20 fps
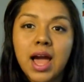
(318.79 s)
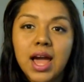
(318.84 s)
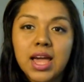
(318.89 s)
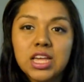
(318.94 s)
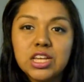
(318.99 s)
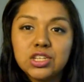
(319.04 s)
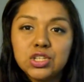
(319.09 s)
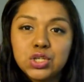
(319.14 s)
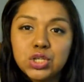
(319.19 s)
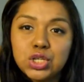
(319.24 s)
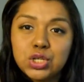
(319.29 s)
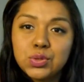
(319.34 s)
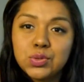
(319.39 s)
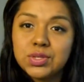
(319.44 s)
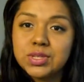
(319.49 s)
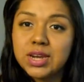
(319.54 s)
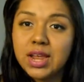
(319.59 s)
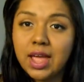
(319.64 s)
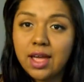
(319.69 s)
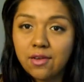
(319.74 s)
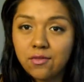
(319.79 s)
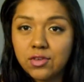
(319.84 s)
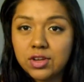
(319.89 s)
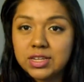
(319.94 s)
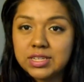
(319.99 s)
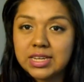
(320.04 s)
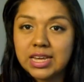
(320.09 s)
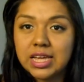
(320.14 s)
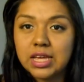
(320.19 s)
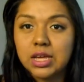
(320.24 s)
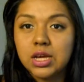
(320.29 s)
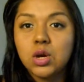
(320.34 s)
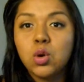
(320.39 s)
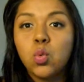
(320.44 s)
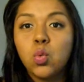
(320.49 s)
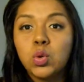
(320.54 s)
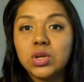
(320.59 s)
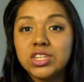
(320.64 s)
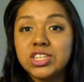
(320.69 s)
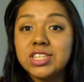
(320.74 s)
used to use it every day,
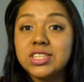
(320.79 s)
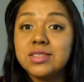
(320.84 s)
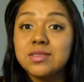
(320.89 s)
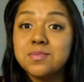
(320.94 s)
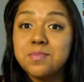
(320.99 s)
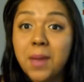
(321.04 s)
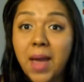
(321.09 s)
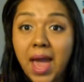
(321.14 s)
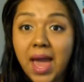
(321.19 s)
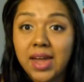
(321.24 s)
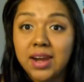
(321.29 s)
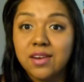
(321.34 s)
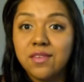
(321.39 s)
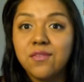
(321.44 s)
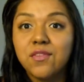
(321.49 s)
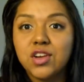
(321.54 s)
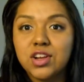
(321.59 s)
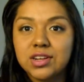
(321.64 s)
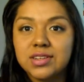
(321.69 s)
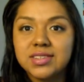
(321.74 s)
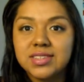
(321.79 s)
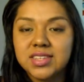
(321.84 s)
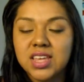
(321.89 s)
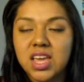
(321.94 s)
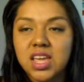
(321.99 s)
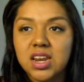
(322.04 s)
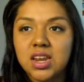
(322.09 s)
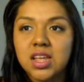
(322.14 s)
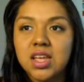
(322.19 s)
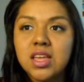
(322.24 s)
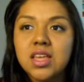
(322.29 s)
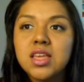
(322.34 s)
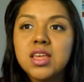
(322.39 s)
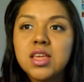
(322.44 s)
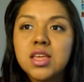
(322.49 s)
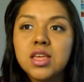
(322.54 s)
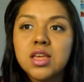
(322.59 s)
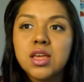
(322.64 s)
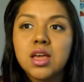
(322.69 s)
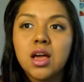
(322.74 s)
which is bad for your skin.
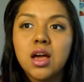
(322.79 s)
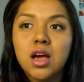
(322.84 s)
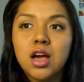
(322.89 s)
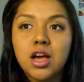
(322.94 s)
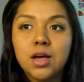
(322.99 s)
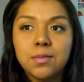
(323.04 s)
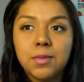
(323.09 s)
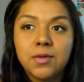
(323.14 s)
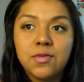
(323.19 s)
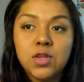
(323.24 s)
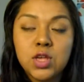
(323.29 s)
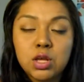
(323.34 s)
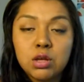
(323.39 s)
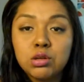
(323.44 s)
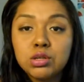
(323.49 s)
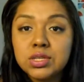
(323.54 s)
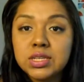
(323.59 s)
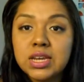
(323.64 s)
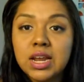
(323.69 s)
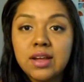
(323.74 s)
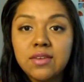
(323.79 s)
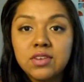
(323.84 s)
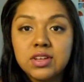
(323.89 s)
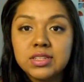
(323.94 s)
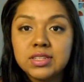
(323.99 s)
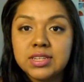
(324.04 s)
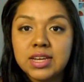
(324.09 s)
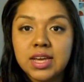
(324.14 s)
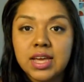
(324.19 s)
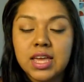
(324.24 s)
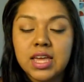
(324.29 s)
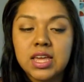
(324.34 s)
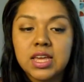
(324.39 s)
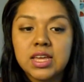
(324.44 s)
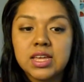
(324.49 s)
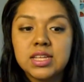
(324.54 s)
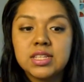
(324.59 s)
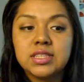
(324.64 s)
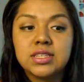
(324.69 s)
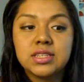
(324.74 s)
If you use it every day,
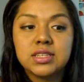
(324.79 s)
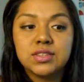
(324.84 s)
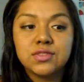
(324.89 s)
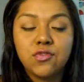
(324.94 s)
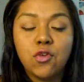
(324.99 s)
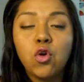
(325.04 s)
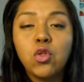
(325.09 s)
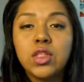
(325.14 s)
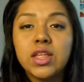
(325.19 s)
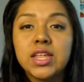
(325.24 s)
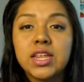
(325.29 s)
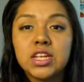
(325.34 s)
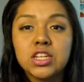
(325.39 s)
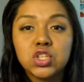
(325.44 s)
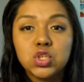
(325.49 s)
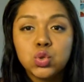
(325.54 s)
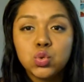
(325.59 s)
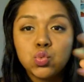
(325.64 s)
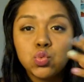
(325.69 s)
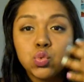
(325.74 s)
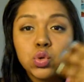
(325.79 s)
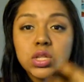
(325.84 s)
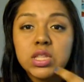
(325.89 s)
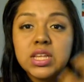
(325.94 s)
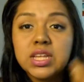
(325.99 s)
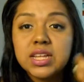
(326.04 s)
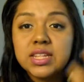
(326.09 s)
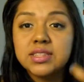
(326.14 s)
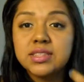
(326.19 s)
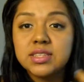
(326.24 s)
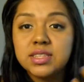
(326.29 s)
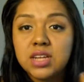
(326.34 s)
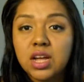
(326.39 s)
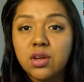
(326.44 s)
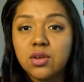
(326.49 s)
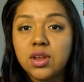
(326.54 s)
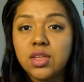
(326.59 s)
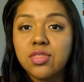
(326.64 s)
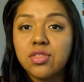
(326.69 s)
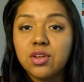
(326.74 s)
it's exfoliating, so it really gets
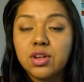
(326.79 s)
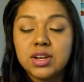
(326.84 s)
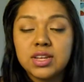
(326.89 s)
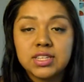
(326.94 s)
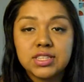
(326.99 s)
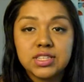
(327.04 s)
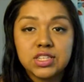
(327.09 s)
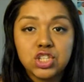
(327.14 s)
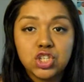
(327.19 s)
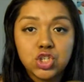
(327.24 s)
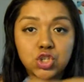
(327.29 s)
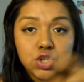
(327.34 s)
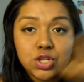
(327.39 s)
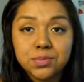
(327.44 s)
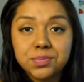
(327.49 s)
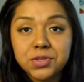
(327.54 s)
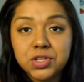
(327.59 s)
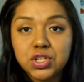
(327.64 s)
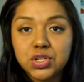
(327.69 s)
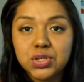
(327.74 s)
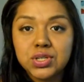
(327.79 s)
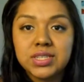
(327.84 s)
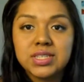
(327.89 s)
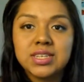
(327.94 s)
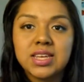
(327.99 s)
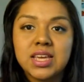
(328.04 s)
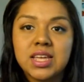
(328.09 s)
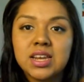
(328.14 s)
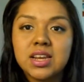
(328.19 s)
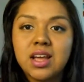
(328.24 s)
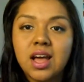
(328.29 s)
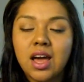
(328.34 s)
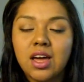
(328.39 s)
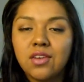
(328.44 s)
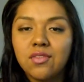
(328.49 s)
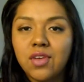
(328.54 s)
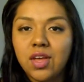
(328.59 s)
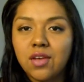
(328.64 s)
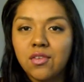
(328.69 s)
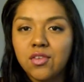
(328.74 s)
down in there and it strips your skin out
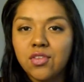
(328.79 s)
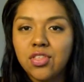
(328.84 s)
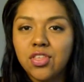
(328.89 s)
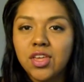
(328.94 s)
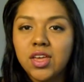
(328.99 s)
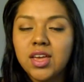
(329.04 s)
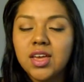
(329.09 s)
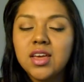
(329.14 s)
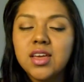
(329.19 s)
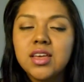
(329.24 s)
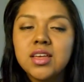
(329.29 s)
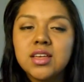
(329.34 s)
of everything.